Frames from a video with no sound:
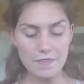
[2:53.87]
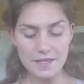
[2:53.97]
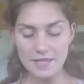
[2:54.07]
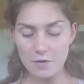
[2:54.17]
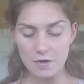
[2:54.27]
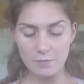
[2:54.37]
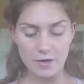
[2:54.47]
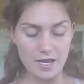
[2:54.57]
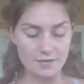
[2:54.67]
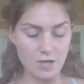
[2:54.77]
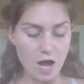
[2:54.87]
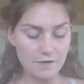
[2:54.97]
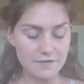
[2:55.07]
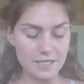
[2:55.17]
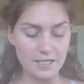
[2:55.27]
one thing that I want to point out is
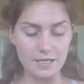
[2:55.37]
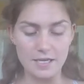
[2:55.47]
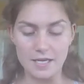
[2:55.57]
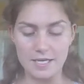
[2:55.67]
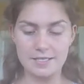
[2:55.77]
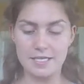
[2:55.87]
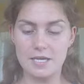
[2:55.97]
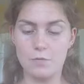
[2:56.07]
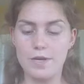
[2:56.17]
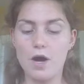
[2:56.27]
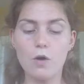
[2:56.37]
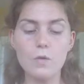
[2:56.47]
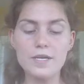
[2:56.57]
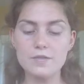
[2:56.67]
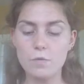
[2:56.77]
often it's like we
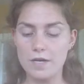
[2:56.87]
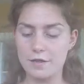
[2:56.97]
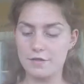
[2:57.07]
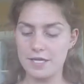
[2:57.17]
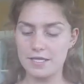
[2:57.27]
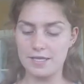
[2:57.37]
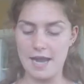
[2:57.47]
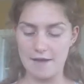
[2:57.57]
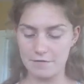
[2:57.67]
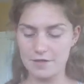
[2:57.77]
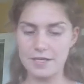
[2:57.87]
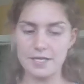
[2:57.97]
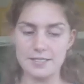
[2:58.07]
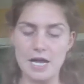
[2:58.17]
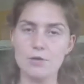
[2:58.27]
always want to think that
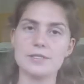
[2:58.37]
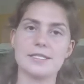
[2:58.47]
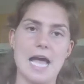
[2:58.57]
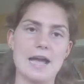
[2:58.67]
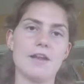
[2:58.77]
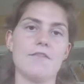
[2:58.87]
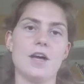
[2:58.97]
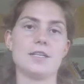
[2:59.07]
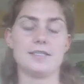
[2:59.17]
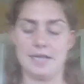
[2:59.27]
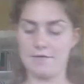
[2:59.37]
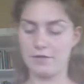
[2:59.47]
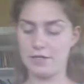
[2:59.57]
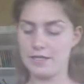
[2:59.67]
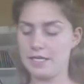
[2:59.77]
everything is outside of us, that
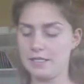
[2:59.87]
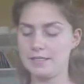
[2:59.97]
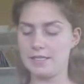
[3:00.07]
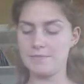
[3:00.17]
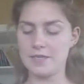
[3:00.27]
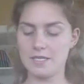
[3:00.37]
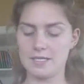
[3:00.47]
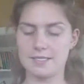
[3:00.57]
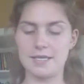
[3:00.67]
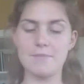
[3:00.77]
everything is something that